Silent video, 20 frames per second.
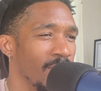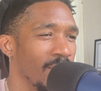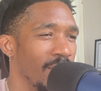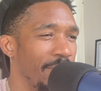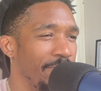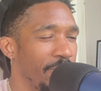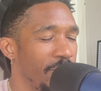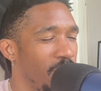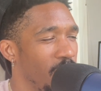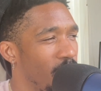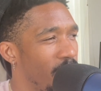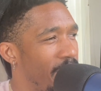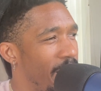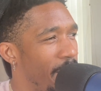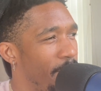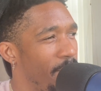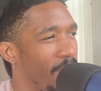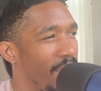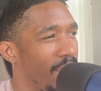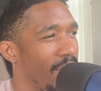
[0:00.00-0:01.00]
If you're doing
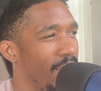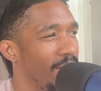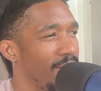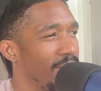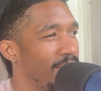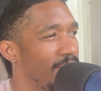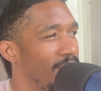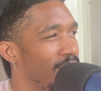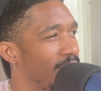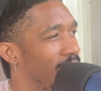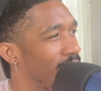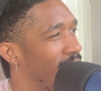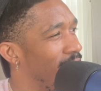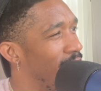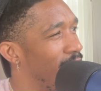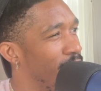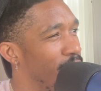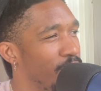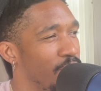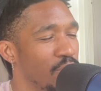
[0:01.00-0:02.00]
that, man,
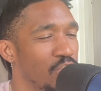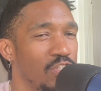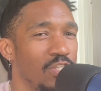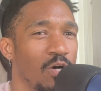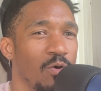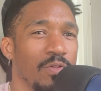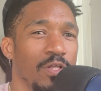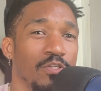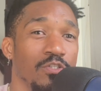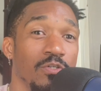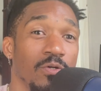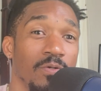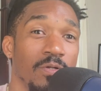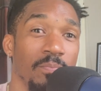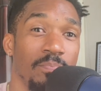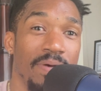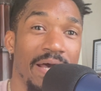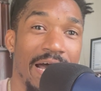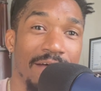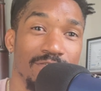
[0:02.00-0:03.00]
just know that you're on the
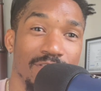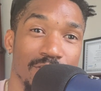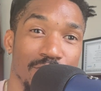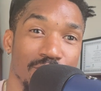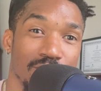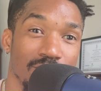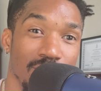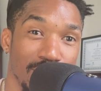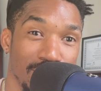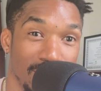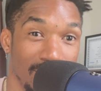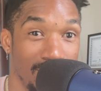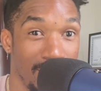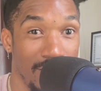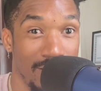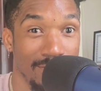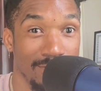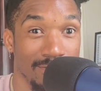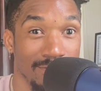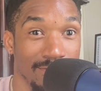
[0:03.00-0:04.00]
path to destruction,
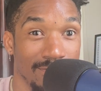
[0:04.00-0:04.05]
man.